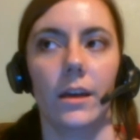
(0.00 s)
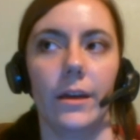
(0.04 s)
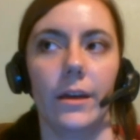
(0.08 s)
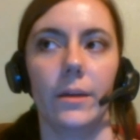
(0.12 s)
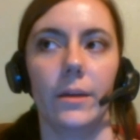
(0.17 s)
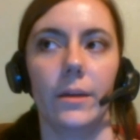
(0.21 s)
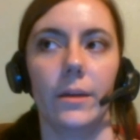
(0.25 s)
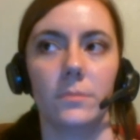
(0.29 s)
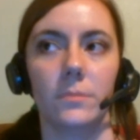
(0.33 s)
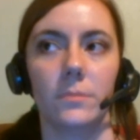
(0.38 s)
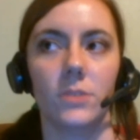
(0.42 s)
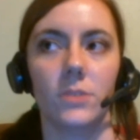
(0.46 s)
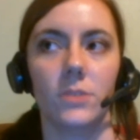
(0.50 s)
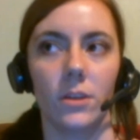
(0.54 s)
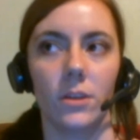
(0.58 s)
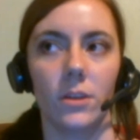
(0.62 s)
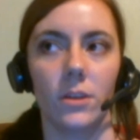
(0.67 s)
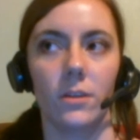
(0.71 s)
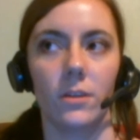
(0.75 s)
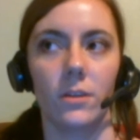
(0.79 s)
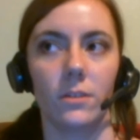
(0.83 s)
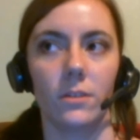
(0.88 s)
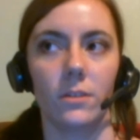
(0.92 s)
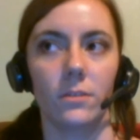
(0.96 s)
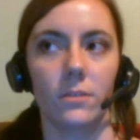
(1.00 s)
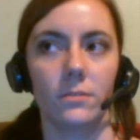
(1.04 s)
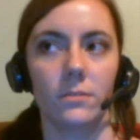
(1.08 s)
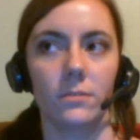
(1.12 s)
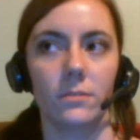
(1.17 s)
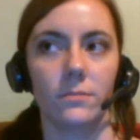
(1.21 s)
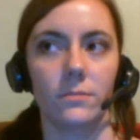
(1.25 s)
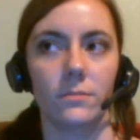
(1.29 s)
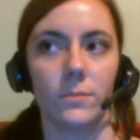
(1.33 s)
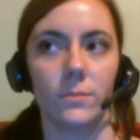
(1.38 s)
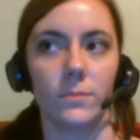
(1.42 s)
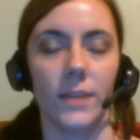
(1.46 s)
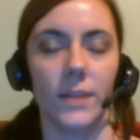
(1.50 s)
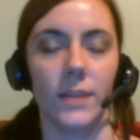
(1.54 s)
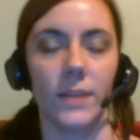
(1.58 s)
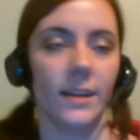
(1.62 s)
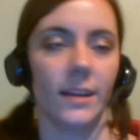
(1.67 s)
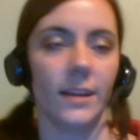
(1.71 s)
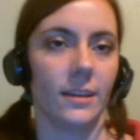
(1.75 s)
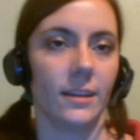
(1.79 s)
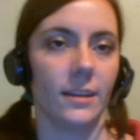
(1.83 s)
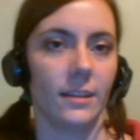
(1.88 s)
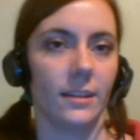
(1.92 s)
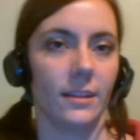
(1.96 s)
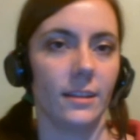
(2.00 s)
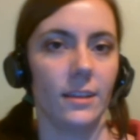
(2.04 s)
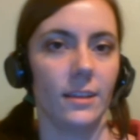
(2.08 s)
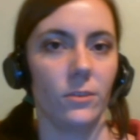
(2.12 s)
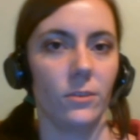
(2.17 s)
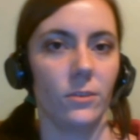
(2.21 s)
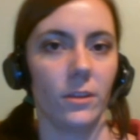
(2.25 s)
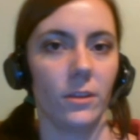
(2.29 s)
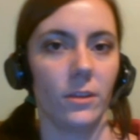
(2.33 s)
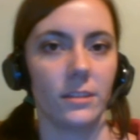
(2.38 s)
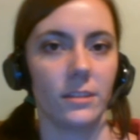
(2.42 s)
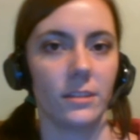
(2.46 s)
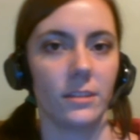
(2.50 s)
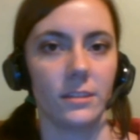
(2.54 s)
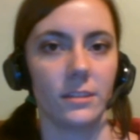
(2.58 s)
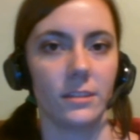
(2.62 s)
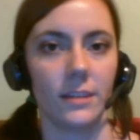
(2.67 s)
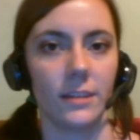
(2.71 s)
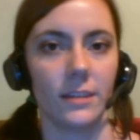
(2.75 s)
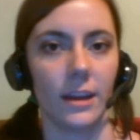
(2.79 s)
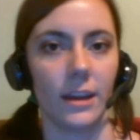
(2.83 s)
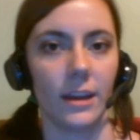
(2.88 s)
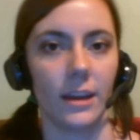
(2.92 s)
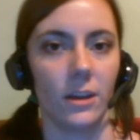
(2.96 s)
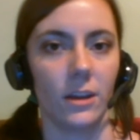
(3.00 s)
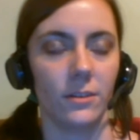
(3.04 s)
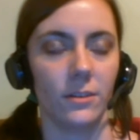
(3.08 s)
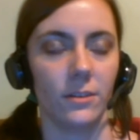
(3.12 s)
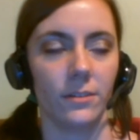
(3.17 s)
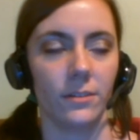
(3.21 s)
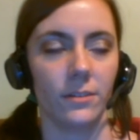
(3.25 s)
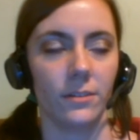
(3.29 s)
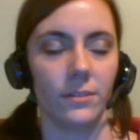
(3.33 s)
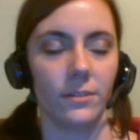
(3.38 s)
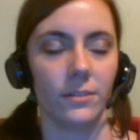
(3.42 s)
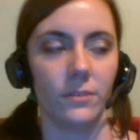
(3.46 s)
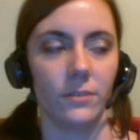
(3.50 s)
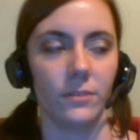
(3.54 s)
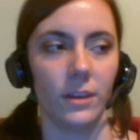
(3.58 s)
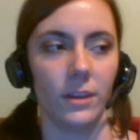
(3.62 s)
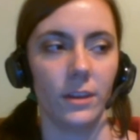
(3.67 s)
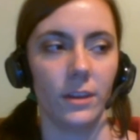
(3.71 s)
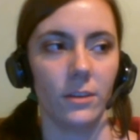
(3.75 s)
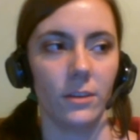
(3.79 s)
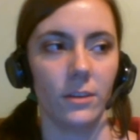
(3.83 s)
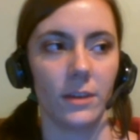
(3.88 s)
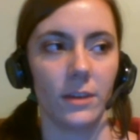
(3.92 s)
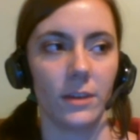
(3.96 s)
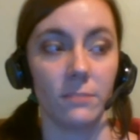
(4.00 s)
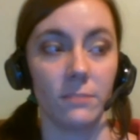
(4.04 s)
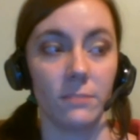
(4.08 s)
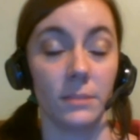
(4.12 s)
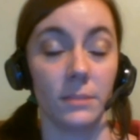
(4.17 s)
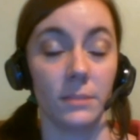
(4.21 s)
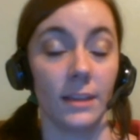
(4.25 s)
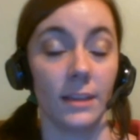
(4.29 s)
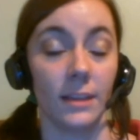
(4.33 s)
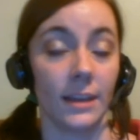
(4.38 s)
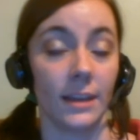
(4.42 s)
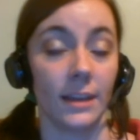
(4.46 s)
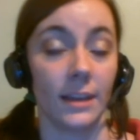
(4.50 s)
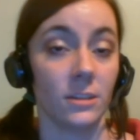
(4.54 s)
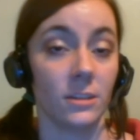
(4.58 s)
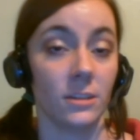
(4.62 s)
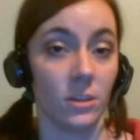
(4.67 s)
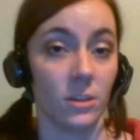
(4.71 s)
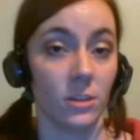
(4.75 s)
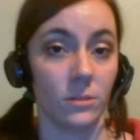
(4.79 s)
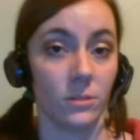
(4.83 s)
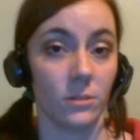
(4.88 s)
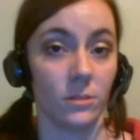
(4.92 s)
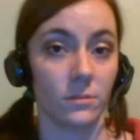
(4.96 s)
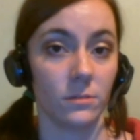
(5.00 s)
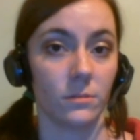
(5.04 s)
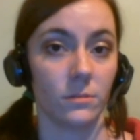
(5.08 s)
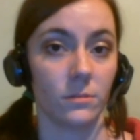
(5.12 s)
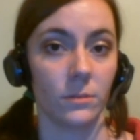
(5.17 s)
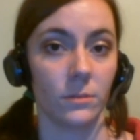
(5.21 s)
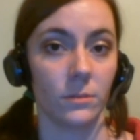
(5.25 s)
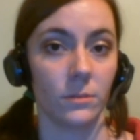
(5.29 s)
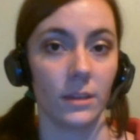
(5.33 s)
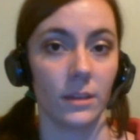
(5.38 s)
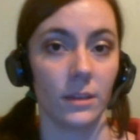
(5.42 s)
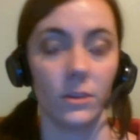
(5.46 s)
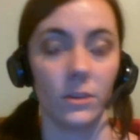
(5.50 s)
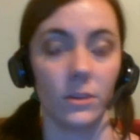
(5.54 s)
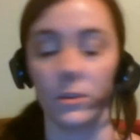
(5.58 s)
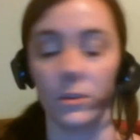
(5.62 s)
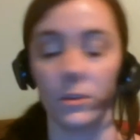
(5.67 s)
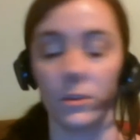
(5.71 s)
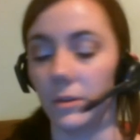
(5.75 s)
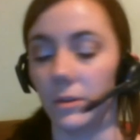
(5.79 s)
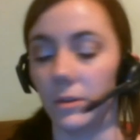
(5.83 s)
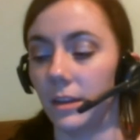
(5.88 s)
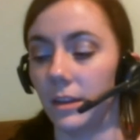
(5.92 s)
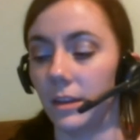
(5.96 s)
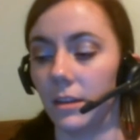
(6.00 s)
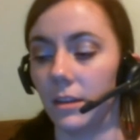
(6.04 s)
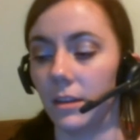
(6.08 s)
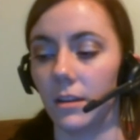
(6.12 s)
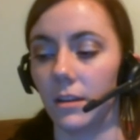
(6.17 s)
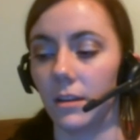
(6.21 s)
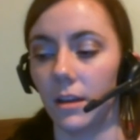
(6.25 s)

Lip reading: so technically throughout this entire video, I've been lying to you without you knowing it.